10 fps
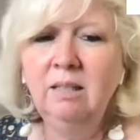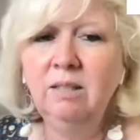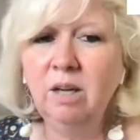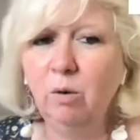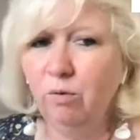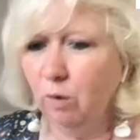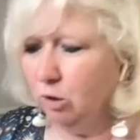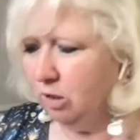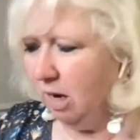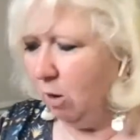So
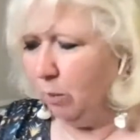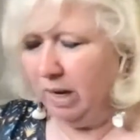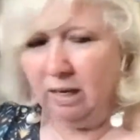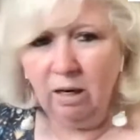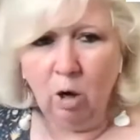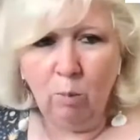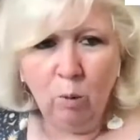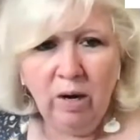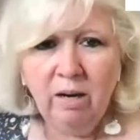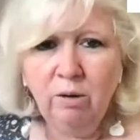first I'll paint it all
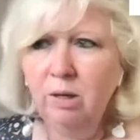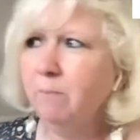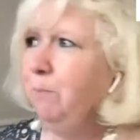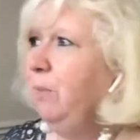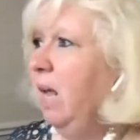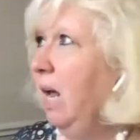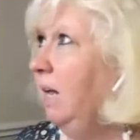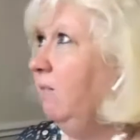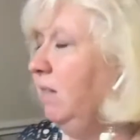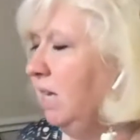brown,
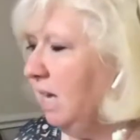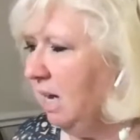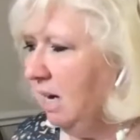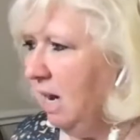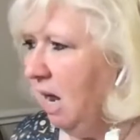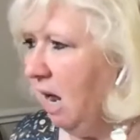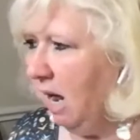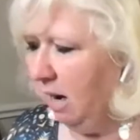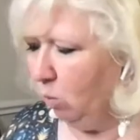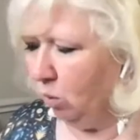and then
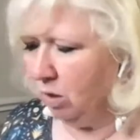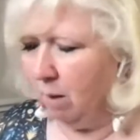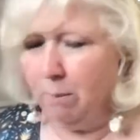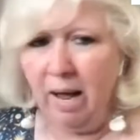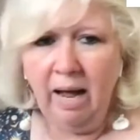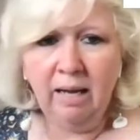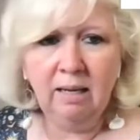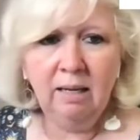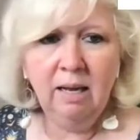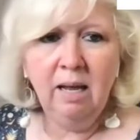I will come back
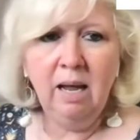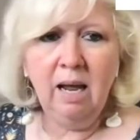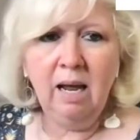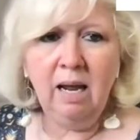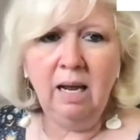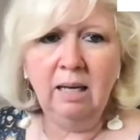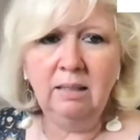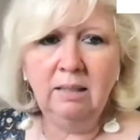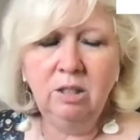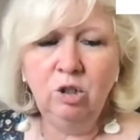
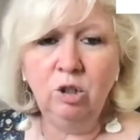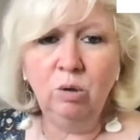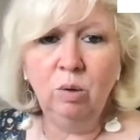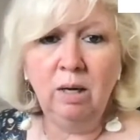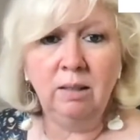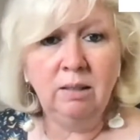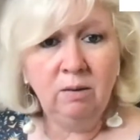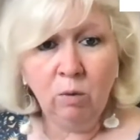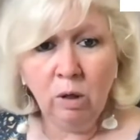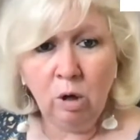and do a
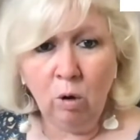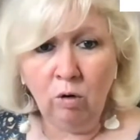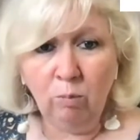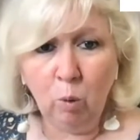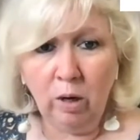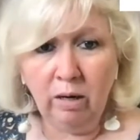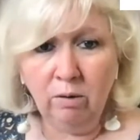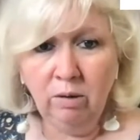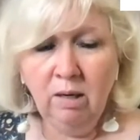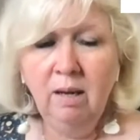different coat of
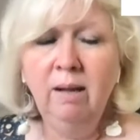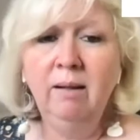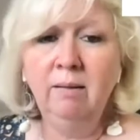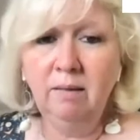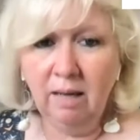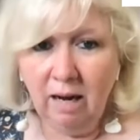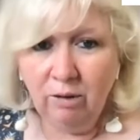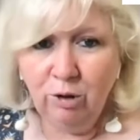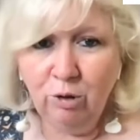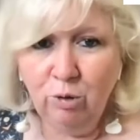brown. Then
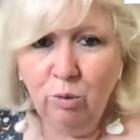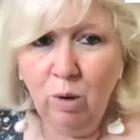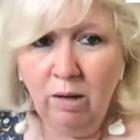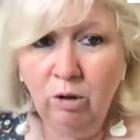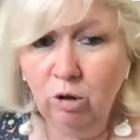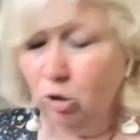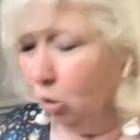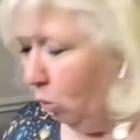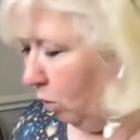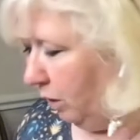I'll do the
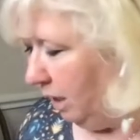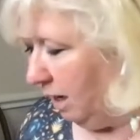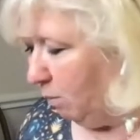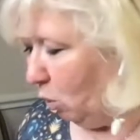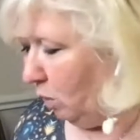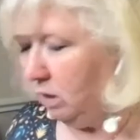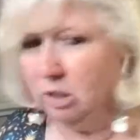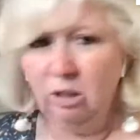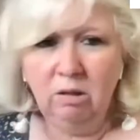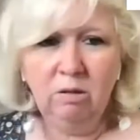tool that I'm going
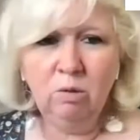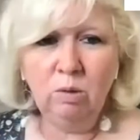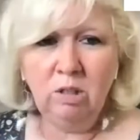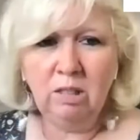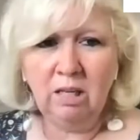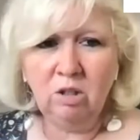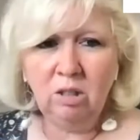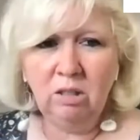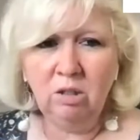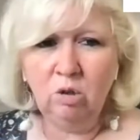to use, which is
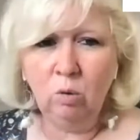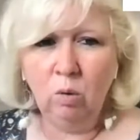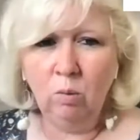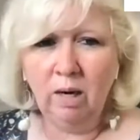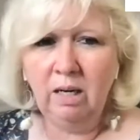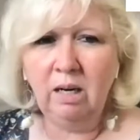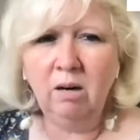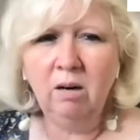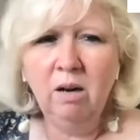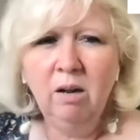actually this tool right
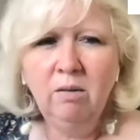here.